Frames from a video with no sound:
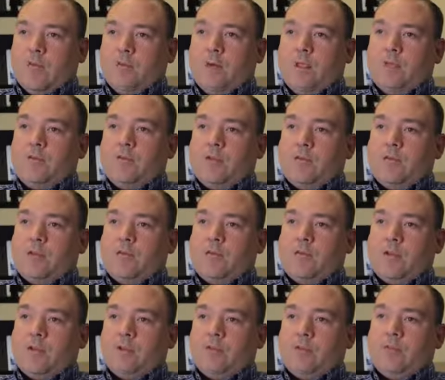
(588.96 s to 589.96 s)
Better
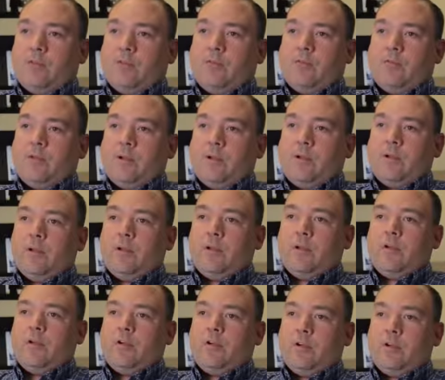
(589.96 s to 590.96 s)
understanding between
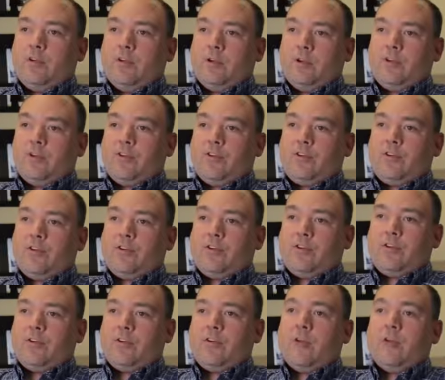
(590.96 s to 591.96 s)

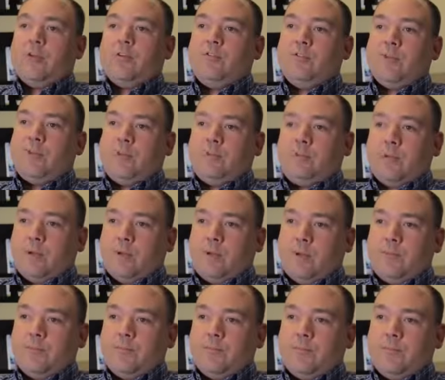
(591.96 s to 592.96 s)
neurologist,
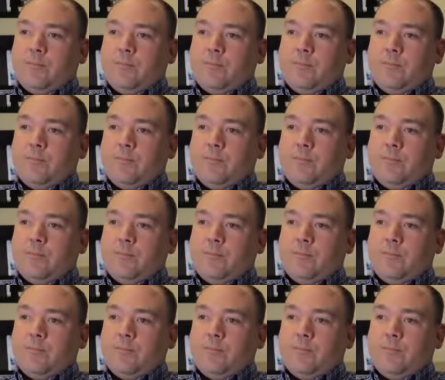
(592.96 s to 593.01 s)
GP.